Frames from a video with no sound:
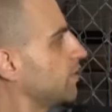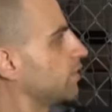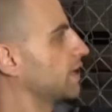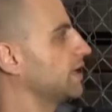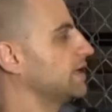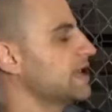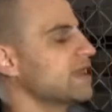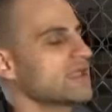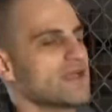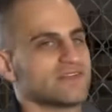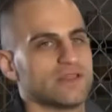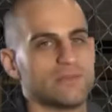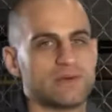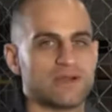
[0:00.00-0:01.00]
Okay, now you have
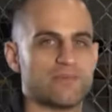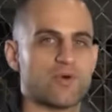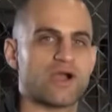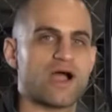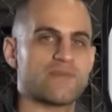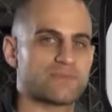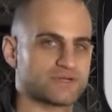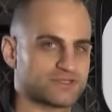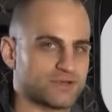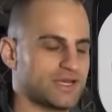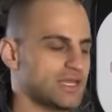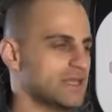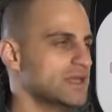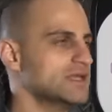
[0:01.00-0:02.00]
a little bit of more
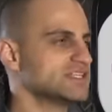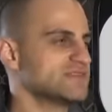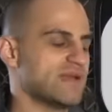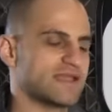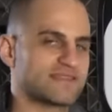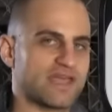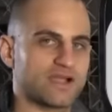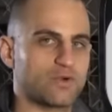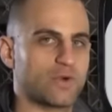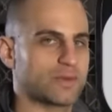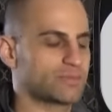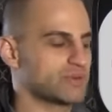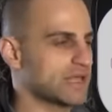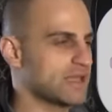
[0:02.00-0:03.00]
opportunity to make that
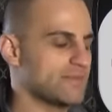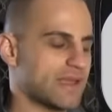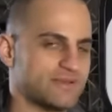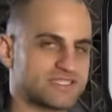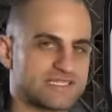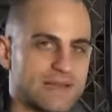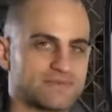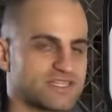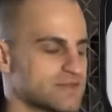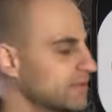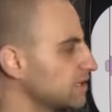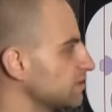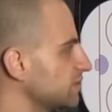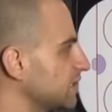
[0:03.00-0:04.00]
quick play, maybe step to the
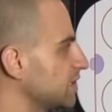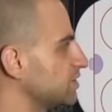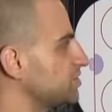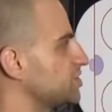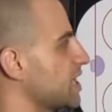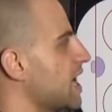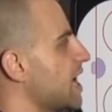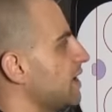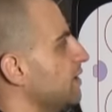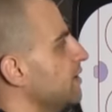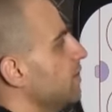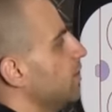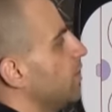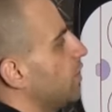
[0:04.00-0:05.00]
middle and get a shot,
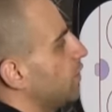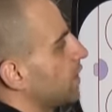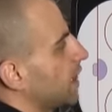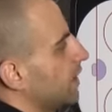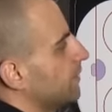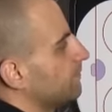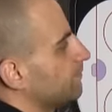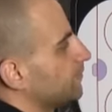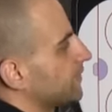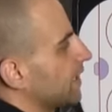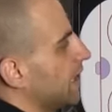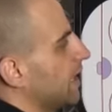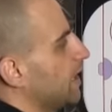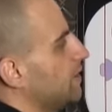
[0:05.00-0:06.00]
okay?
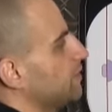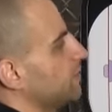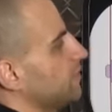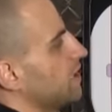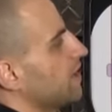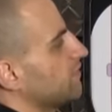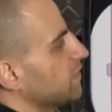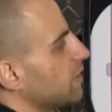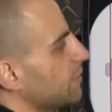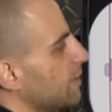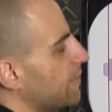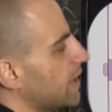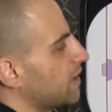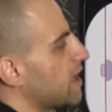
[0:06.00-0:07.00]
And you have a little
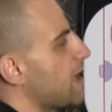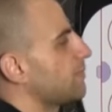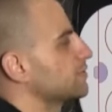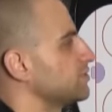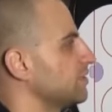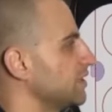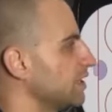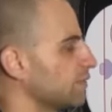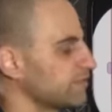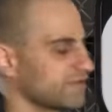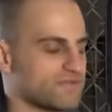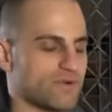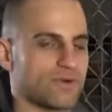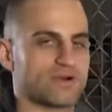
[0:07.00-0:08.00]
bit better opportunity here with
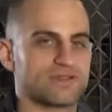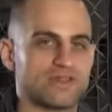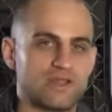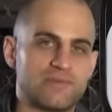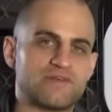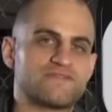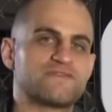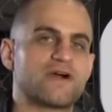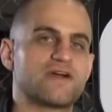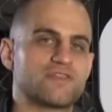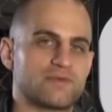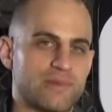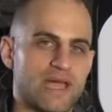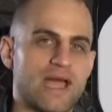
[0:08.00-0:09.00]
the forward a little bit
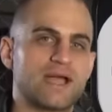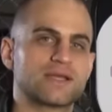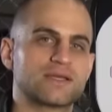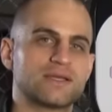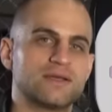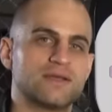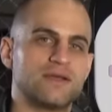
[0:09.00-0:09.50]
farther back.